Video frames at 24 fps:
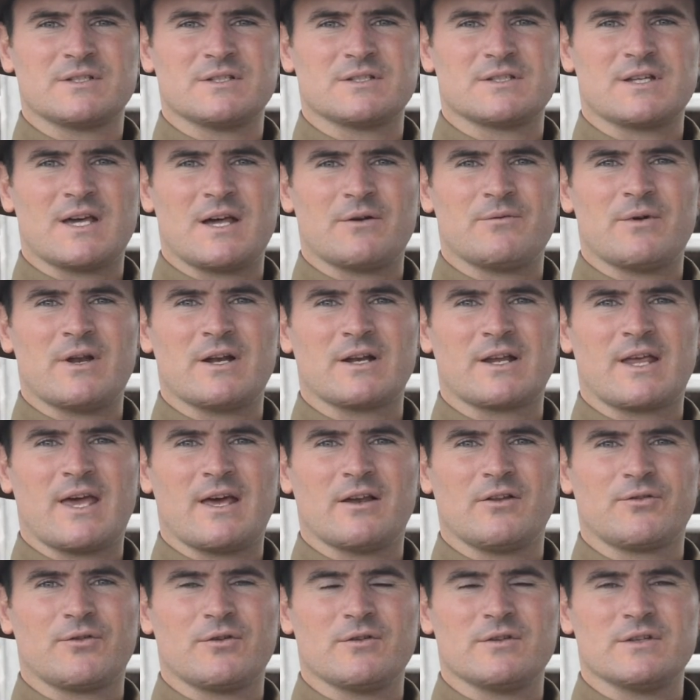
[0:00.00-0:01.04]
you start running
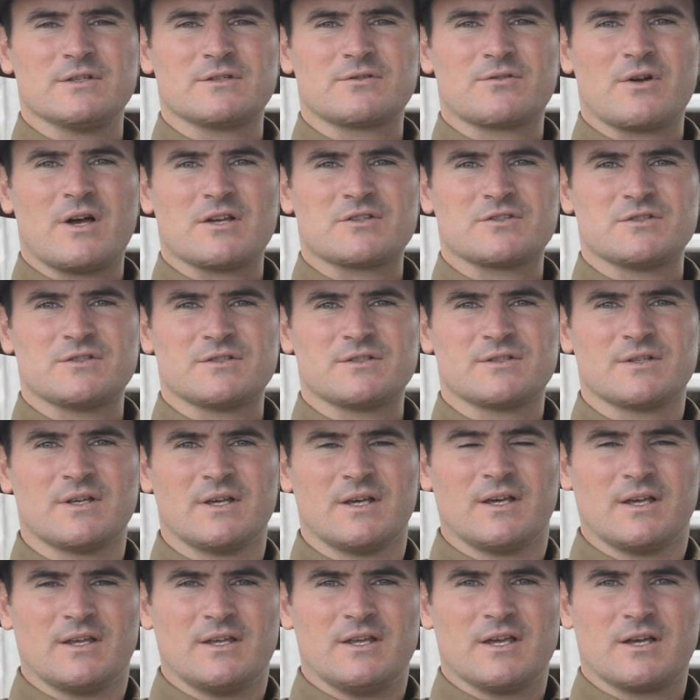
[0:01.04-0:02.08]
cattle through these crushes,
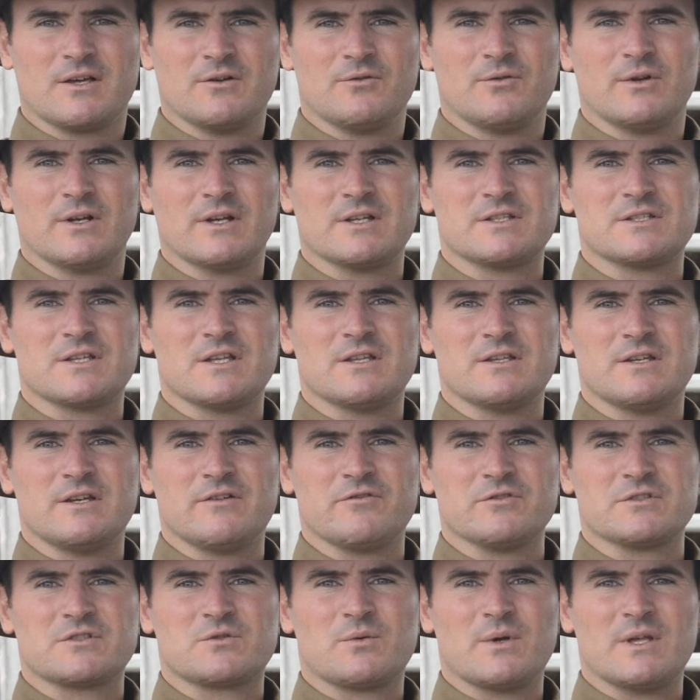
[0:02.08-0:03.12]
you can really see the
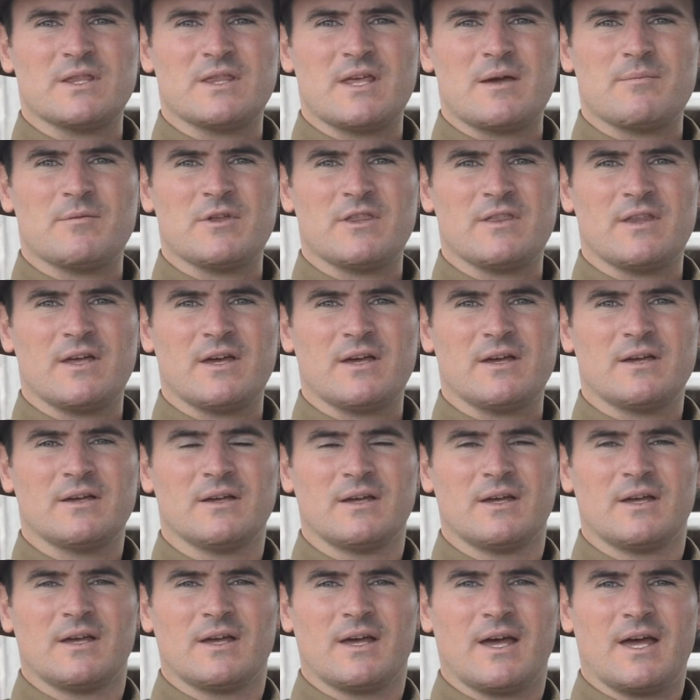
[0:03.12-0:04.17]
difference between them and
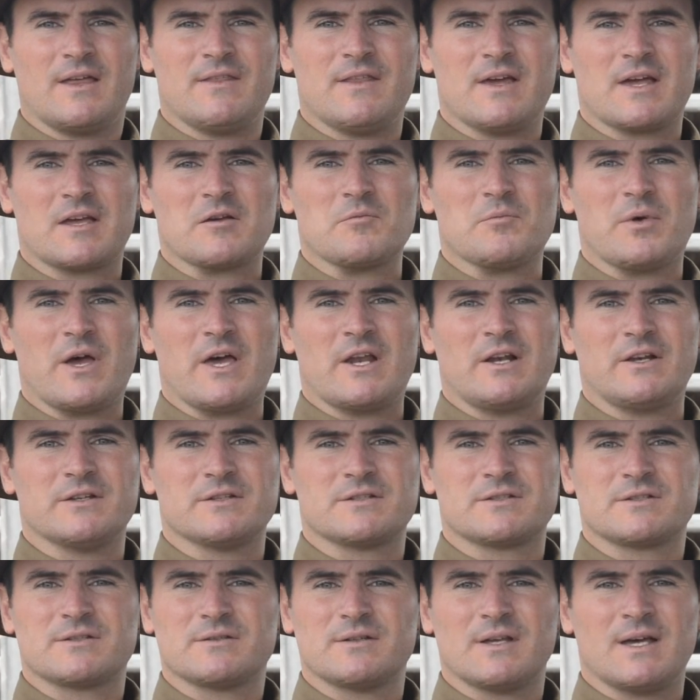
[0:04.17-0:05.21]
their
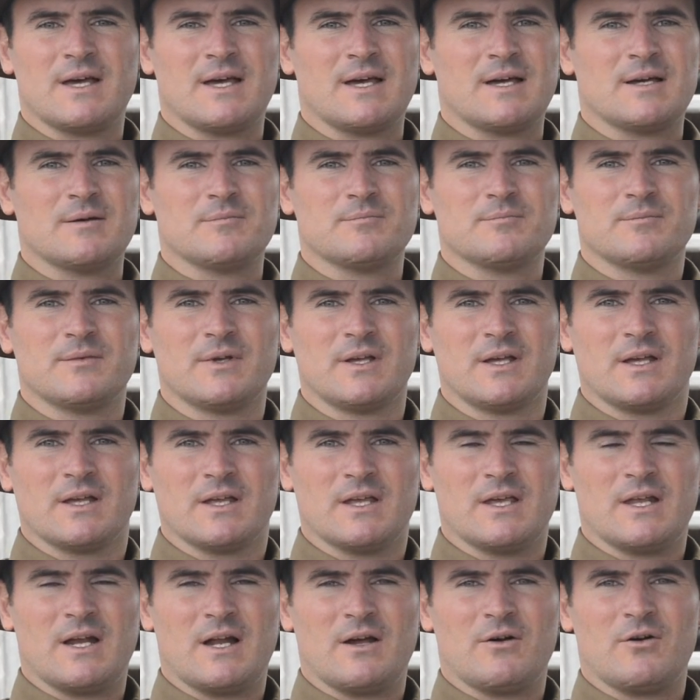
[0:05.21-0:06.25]
competitors.
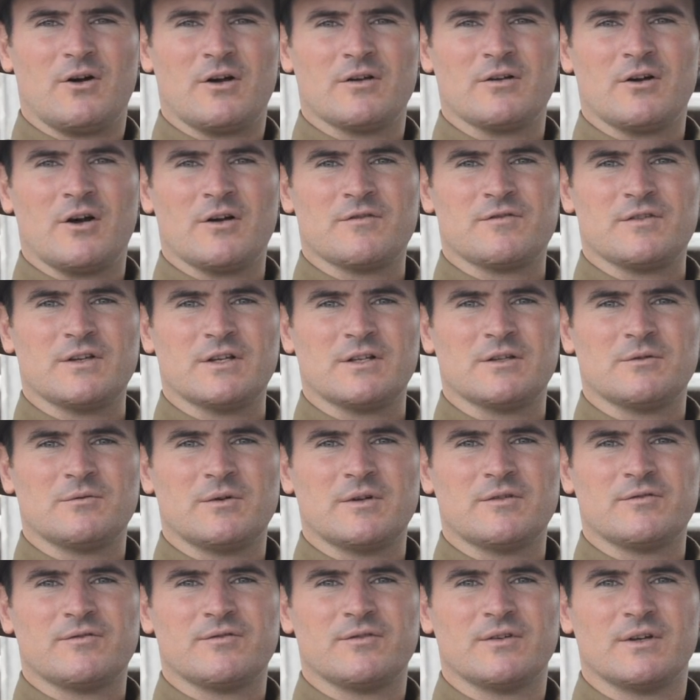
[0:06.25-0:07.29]
I feel that
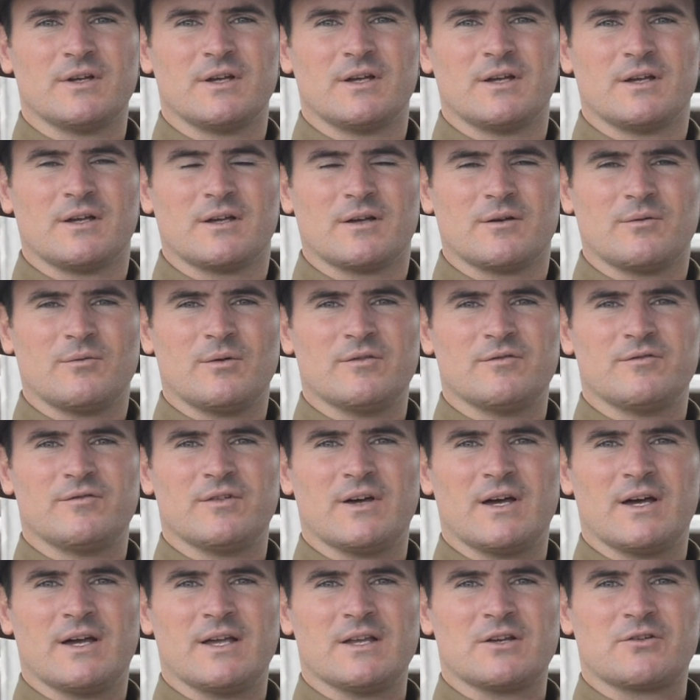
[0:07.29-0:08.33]
we've
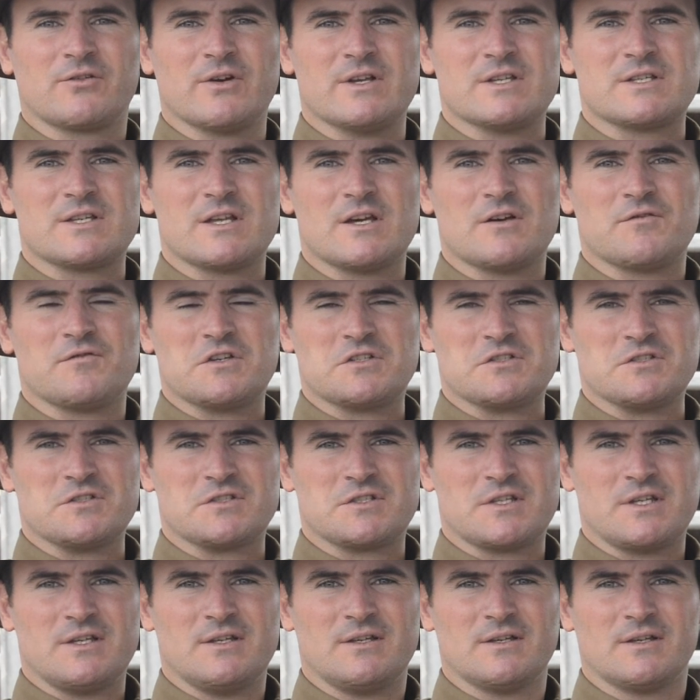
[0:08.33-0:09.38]
increased our
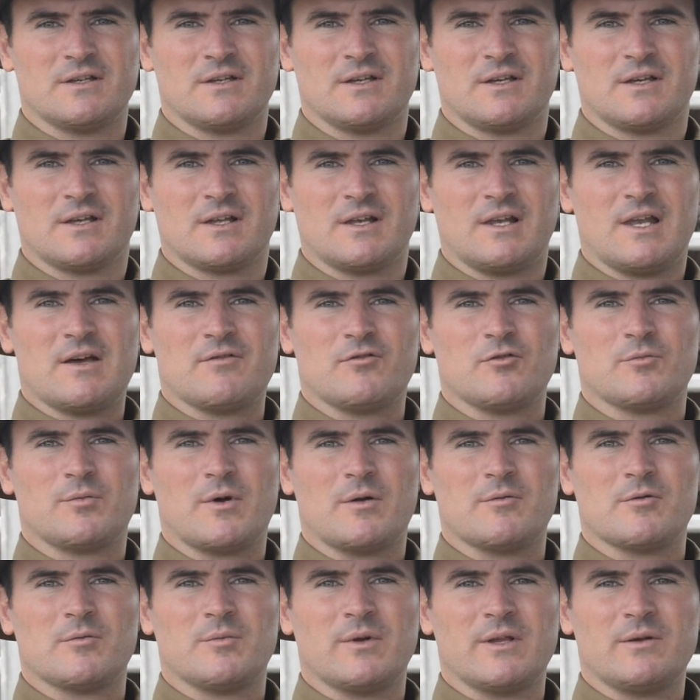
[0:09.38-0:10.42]
efficiency level
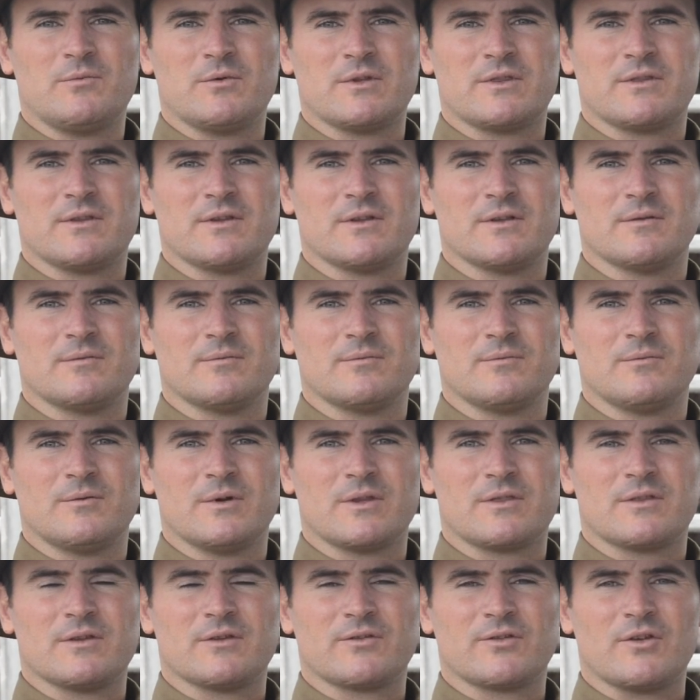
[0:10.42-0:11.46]
probably with the
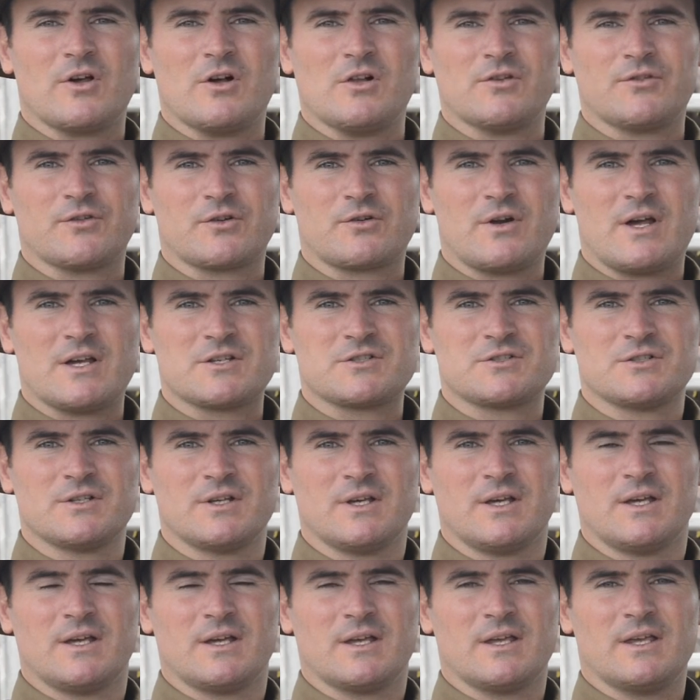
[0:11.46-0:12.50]
Silencer Crush.
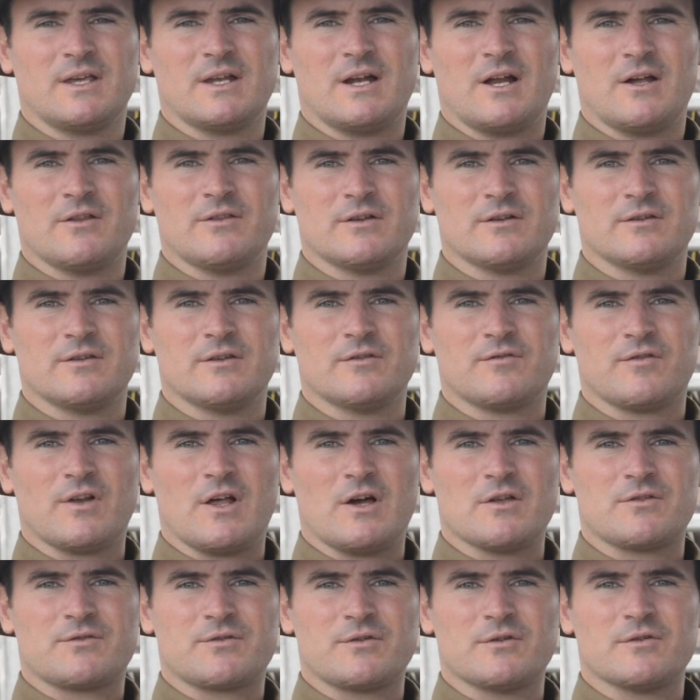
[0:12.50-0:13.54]
The
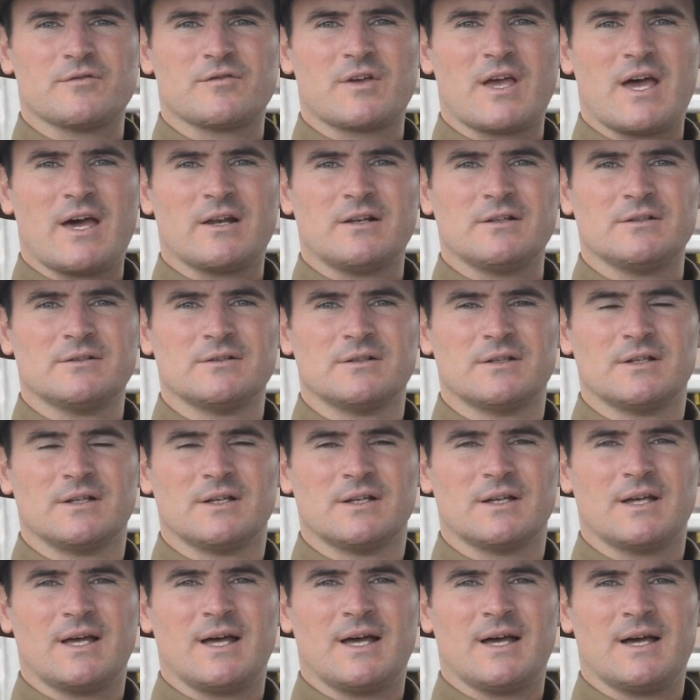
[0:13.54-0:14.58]
flow through of cattle
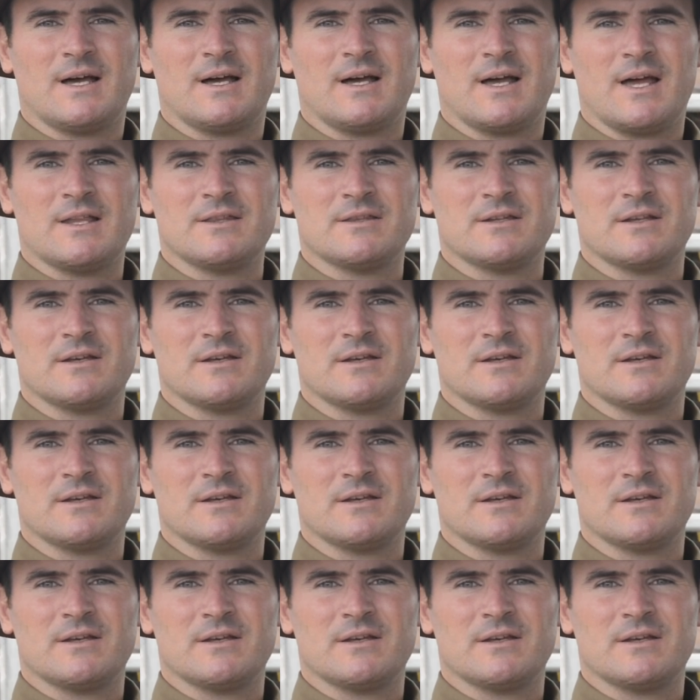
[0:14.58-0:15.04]
and